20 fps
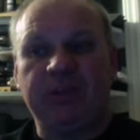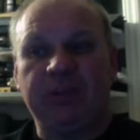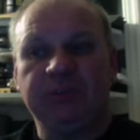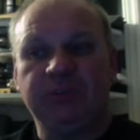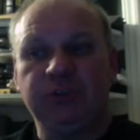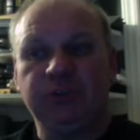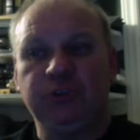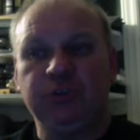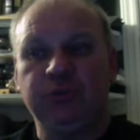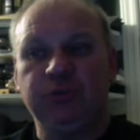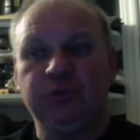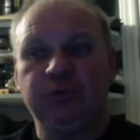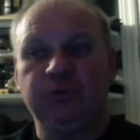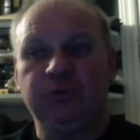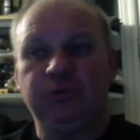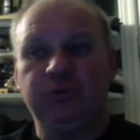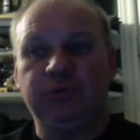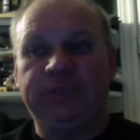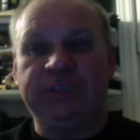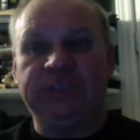do you
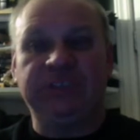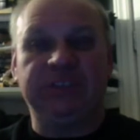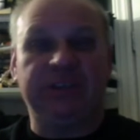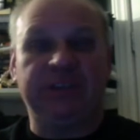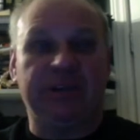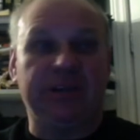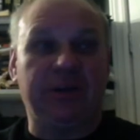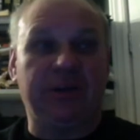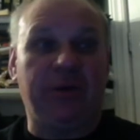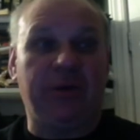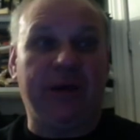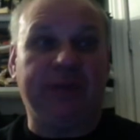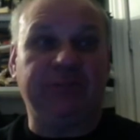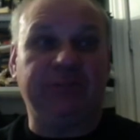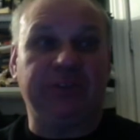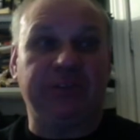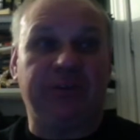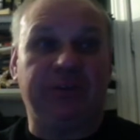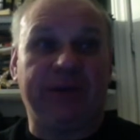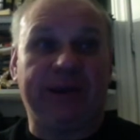necessarily go after
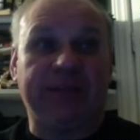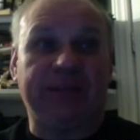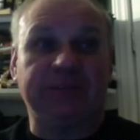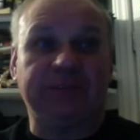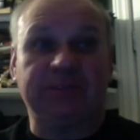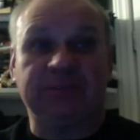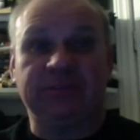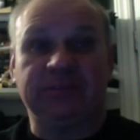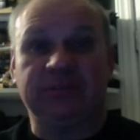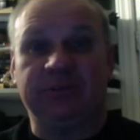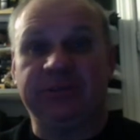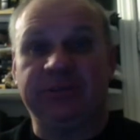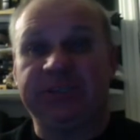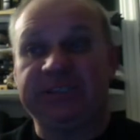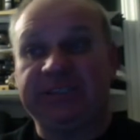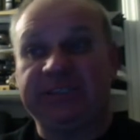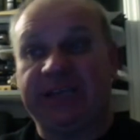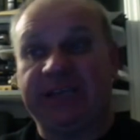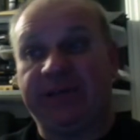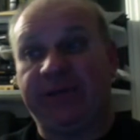the credits, or do you
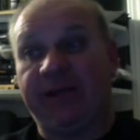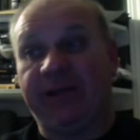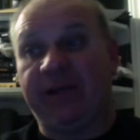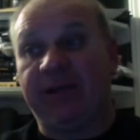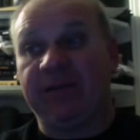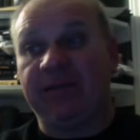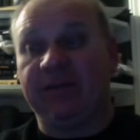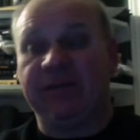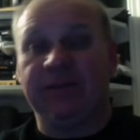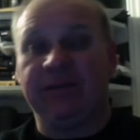say, well,